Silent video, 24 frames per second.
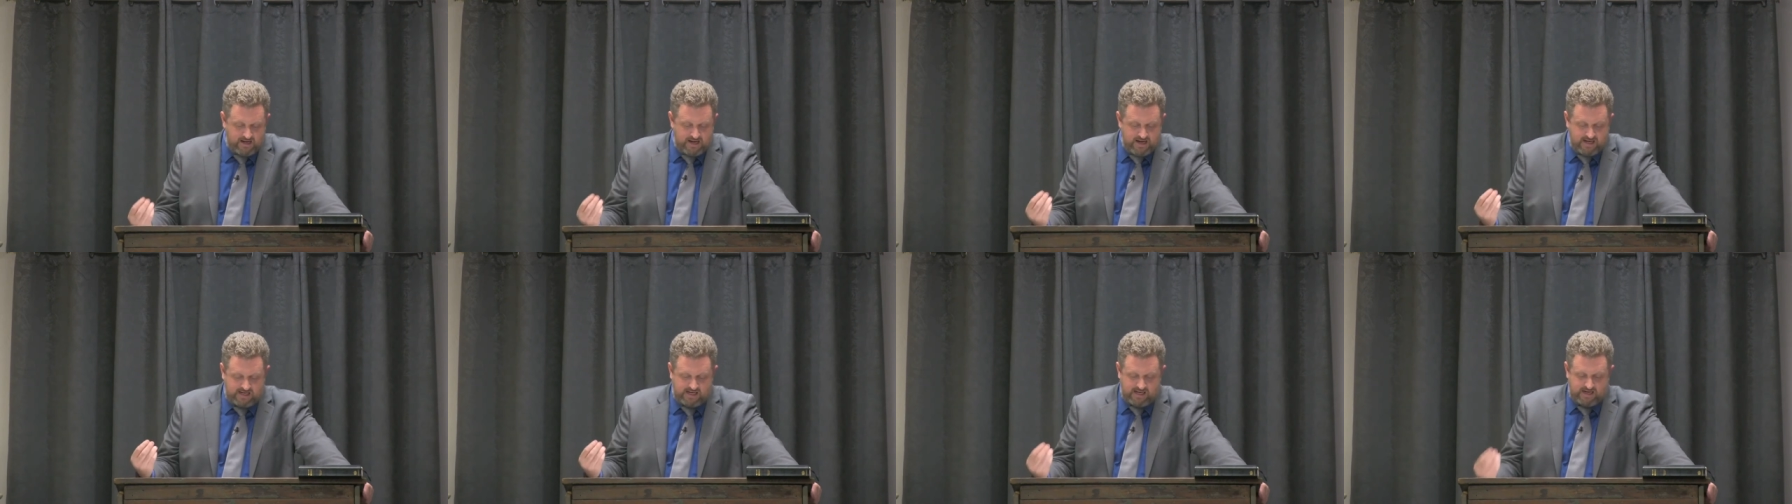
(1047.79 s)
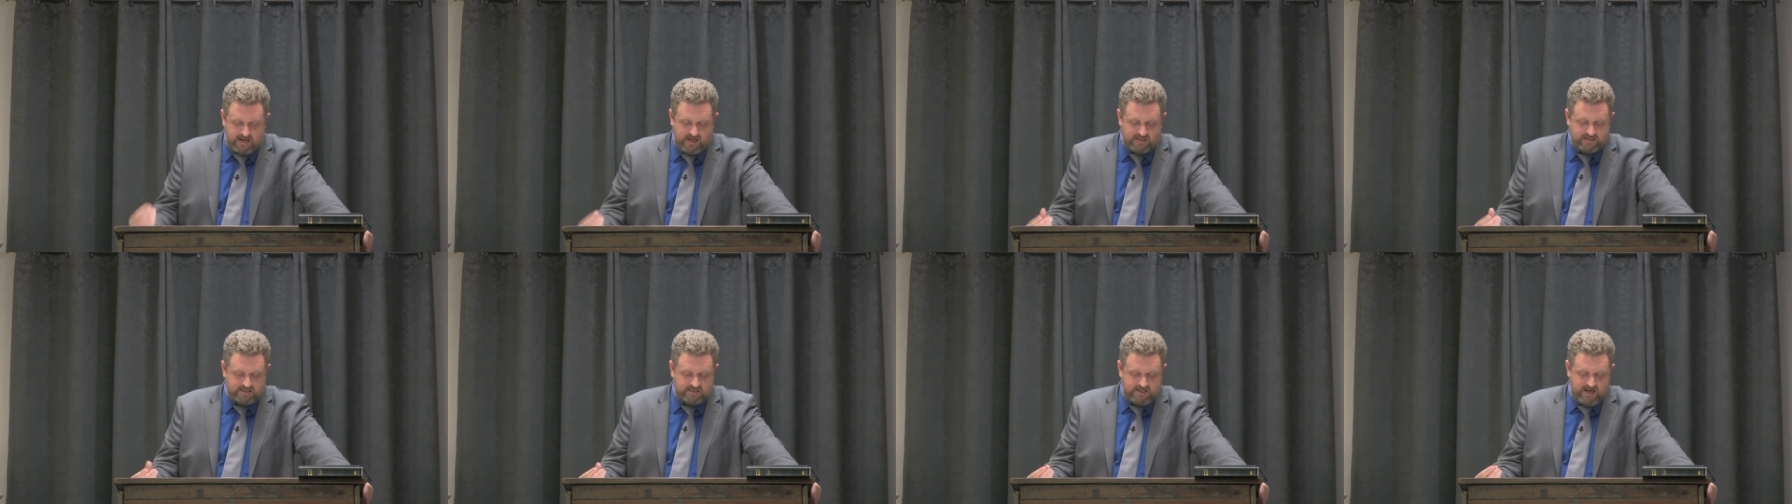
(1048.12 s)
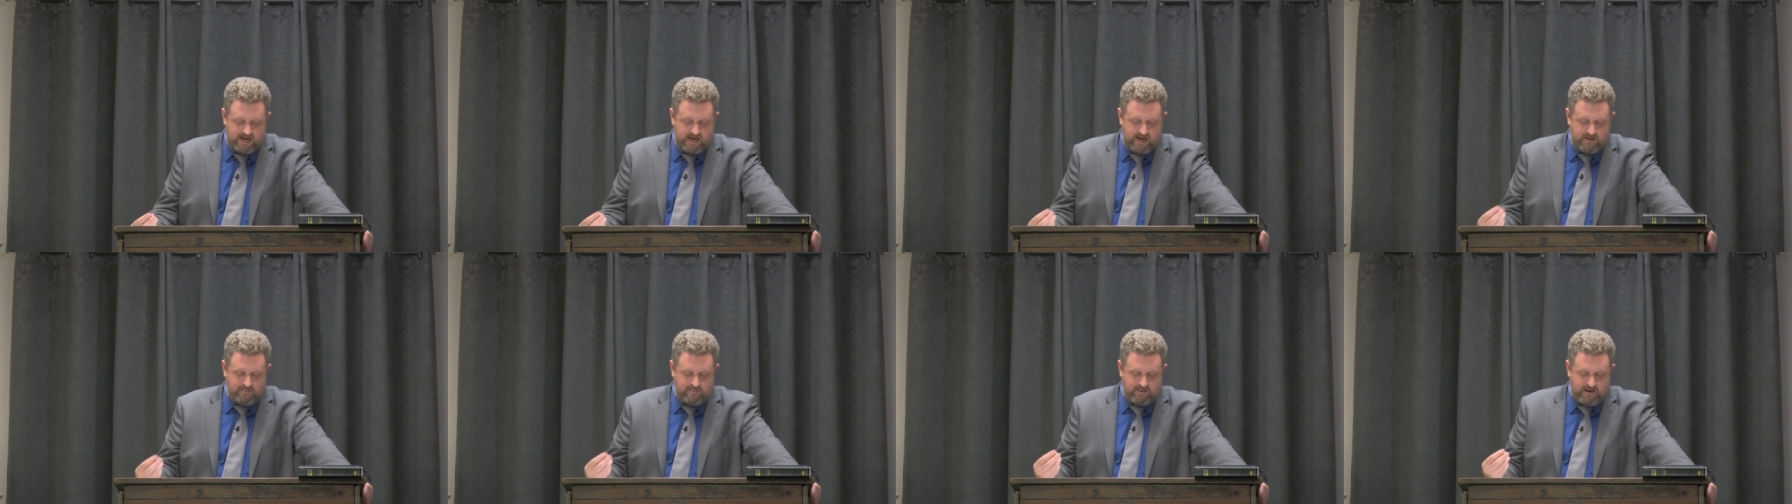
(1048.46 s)
he cannot
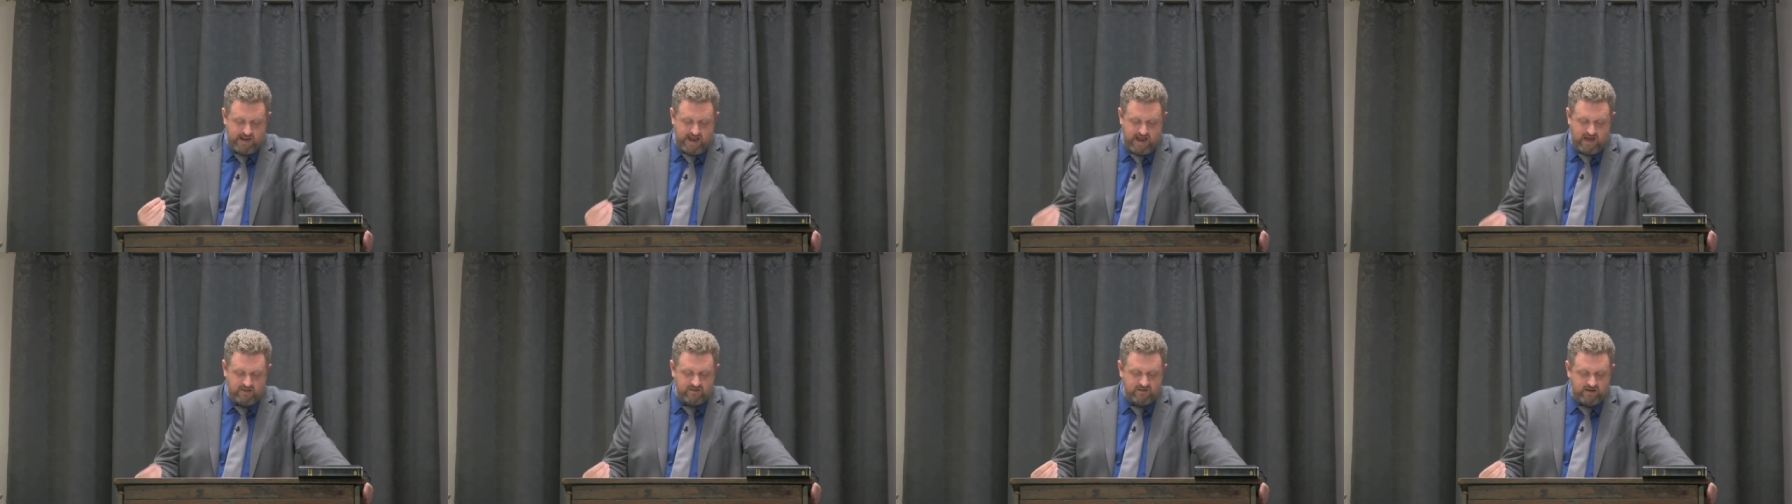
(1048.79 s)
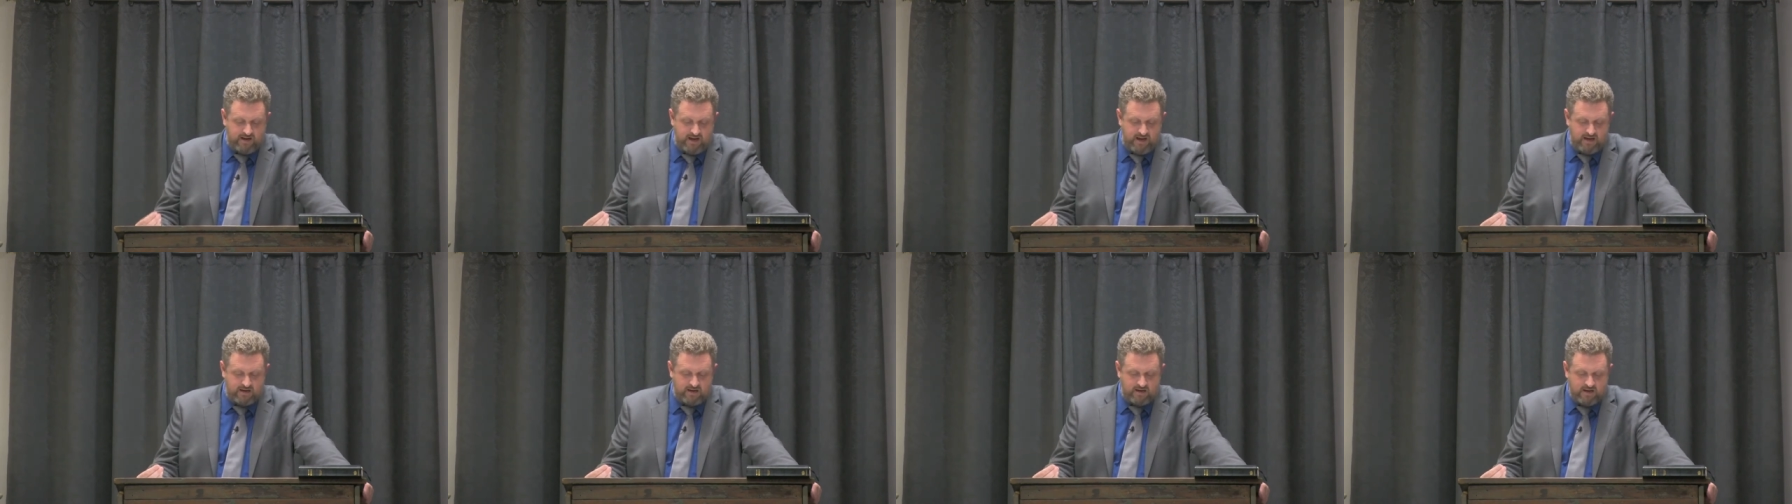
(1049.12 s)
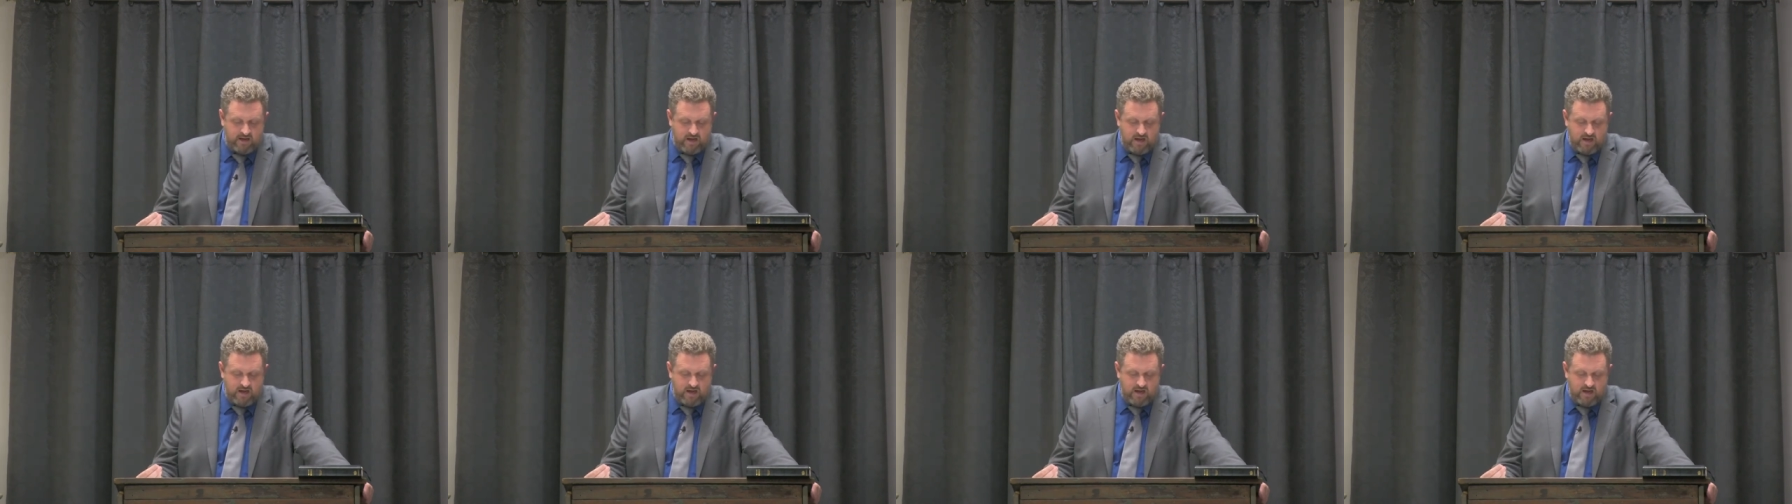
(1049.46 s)
stand, but hath an end.